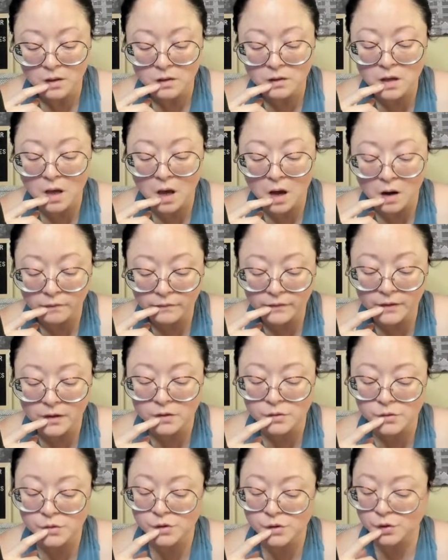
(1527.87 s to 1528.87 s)

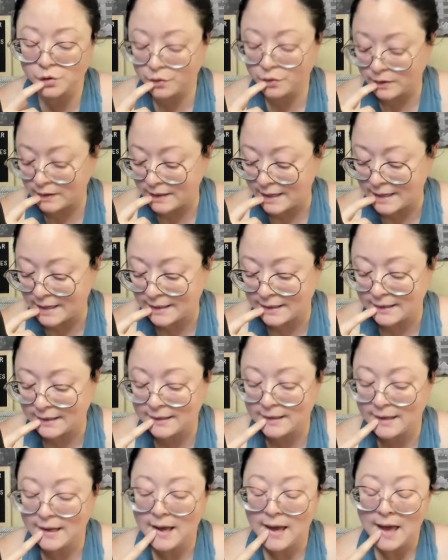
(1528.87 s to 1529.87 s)
Calvados was
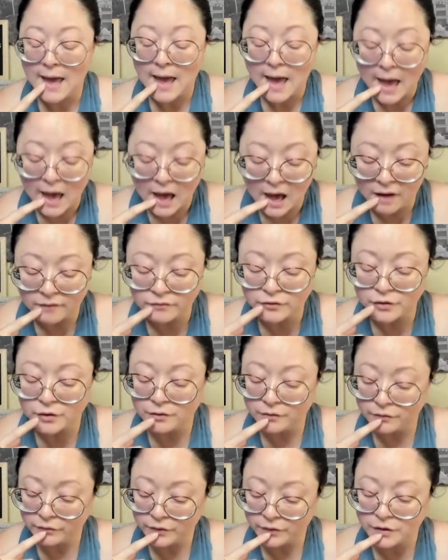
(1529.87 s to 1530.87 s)
created after
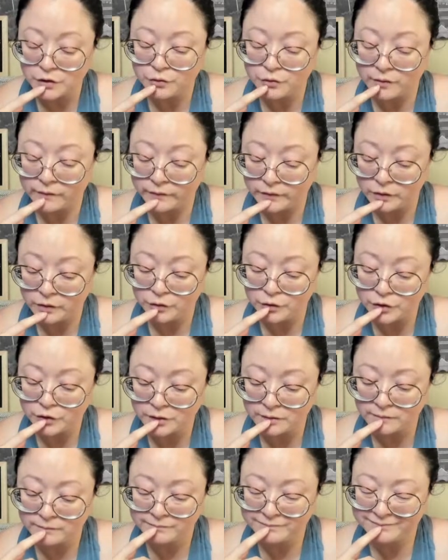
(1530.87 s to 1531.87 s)
the French
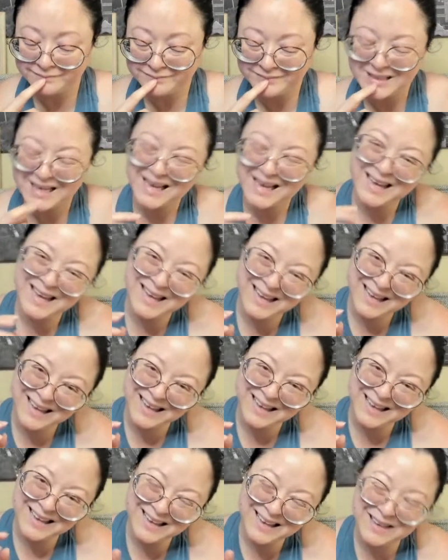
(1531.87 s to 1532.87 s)
Revolution.
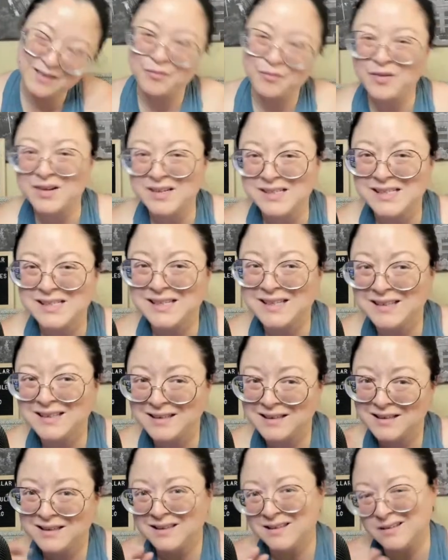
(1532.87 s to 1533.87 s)
It
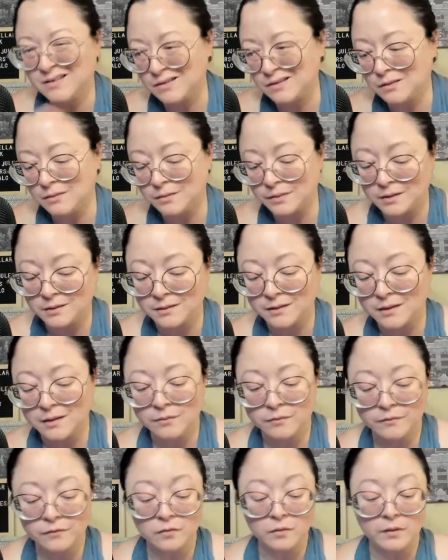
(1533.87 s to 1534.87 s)
wasn't. I think it was a little bit
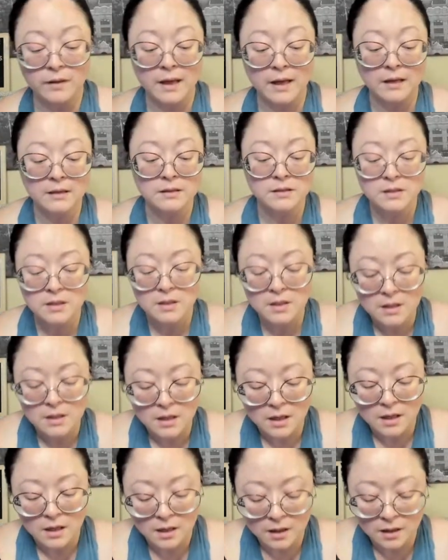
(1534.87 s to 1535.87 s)
created before that,
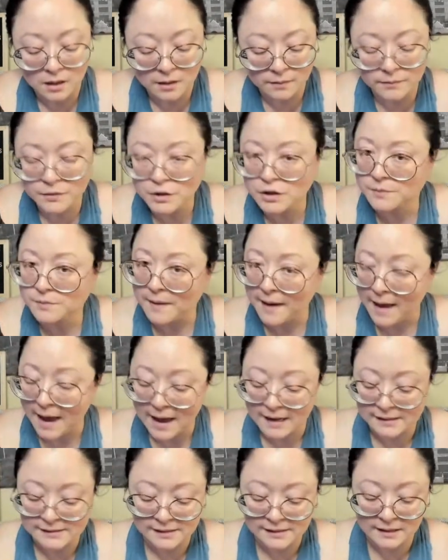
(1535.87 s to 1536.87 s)
just by
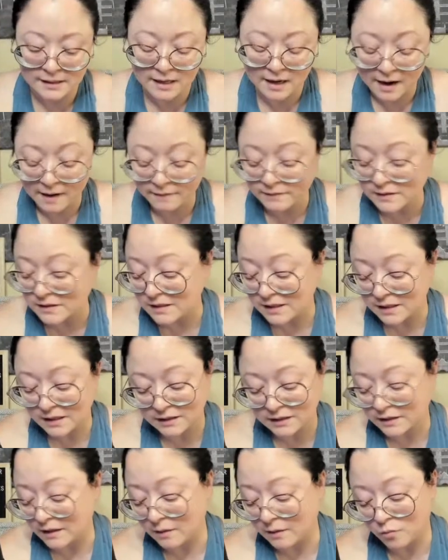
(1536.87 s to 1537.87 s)
accident. I'd have to dig
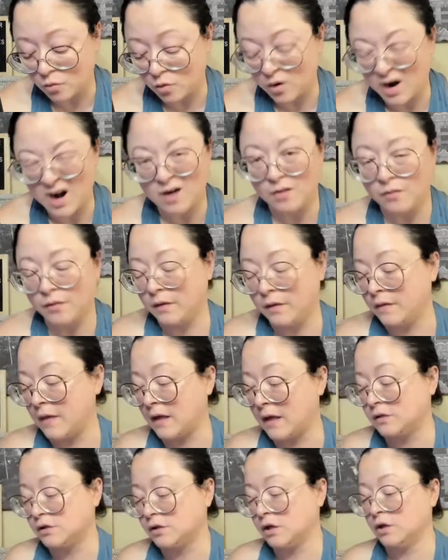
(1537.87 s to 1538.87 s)
into that more. I don't think
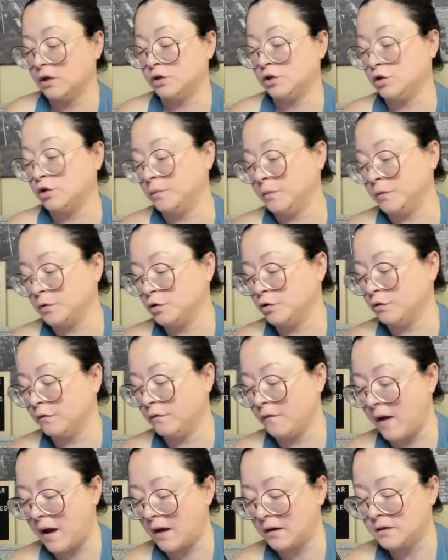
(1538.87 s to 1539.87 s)
that's a super true
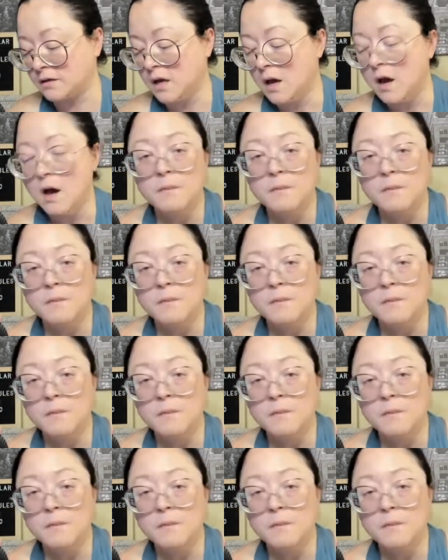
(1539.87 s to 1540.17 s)
fact.